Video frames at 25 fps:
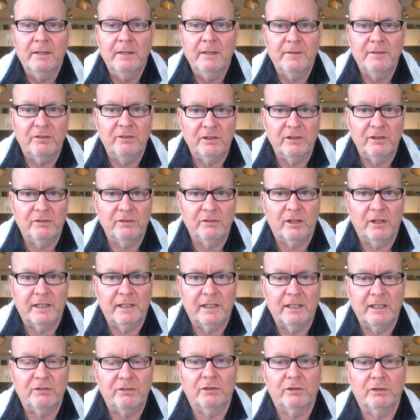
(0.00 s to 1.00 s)
This is, I
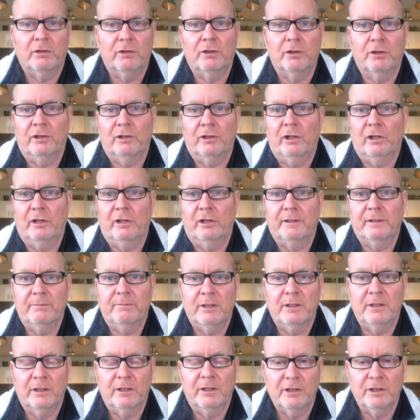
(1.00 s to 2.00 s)
guess, your online,
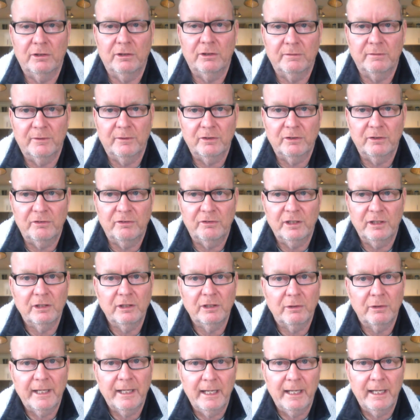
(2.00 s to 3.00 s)

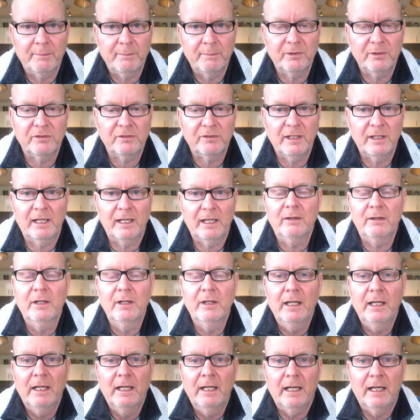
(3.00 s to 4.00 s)
university or campus now.
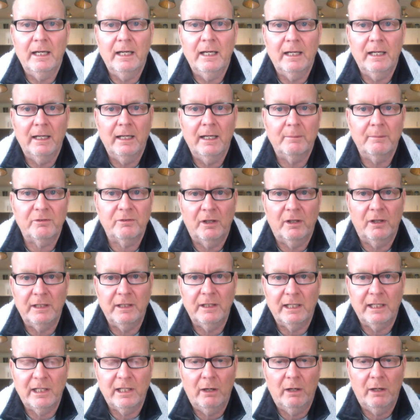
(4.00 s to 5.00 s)
So
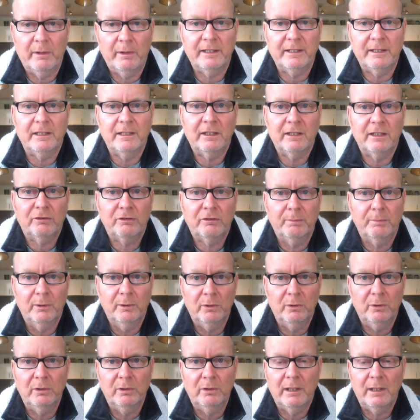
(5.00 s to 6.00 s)
yeah, go ahead and
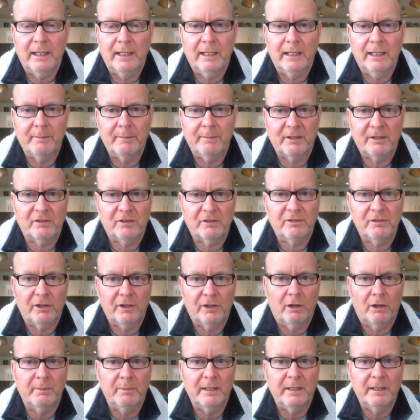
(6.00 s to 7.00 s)
explore. As I
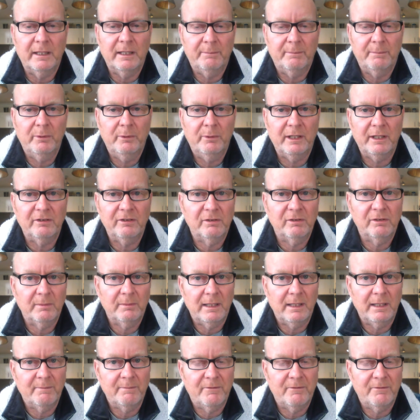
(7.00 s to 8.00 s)
said, I'll be putting some
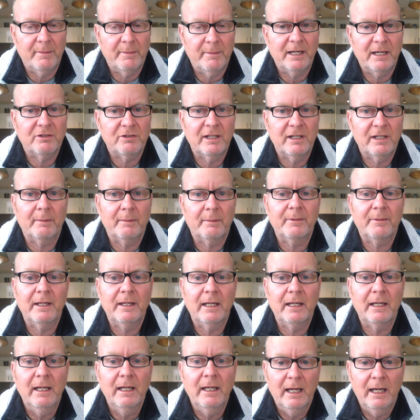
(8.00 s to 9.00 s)
information up
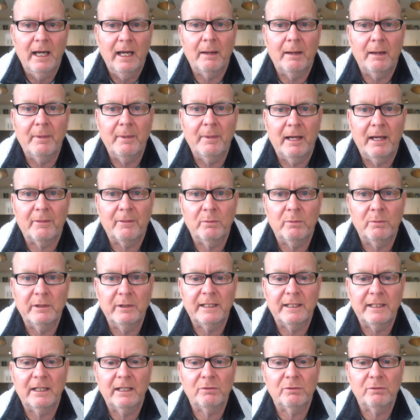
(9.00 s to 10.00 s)
there about the
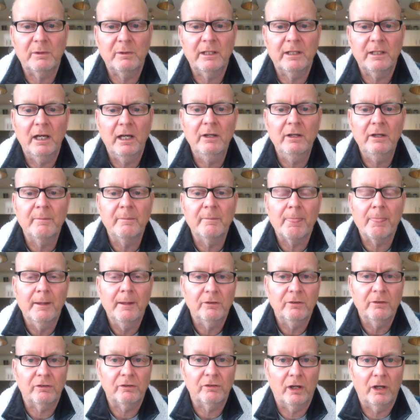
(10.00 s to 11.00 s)
week as we go.
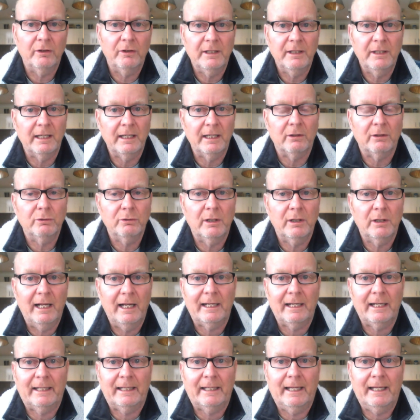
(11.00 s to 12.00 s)
So yeah, good
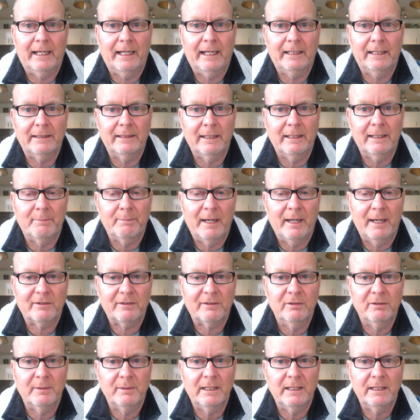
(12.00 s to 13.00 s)
luck and get
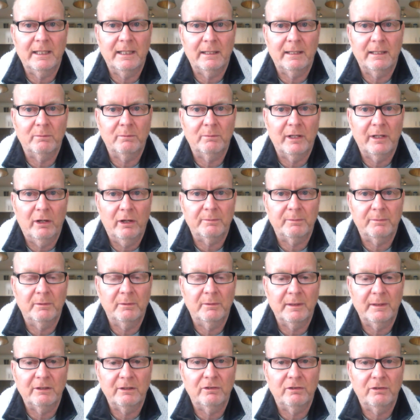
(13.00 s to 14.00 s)
back to me, and we hope to
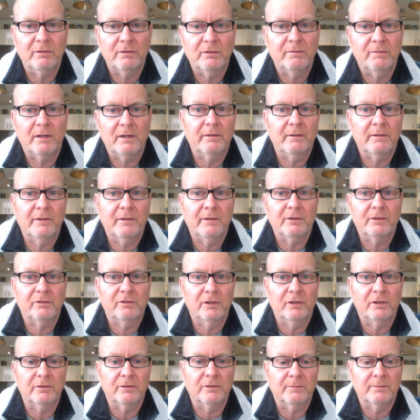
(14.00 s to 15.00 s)
meet you very, very
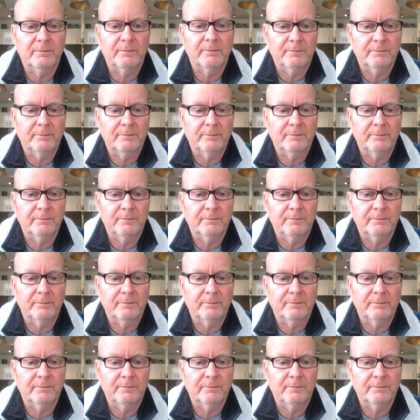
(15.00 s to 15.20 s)
soon.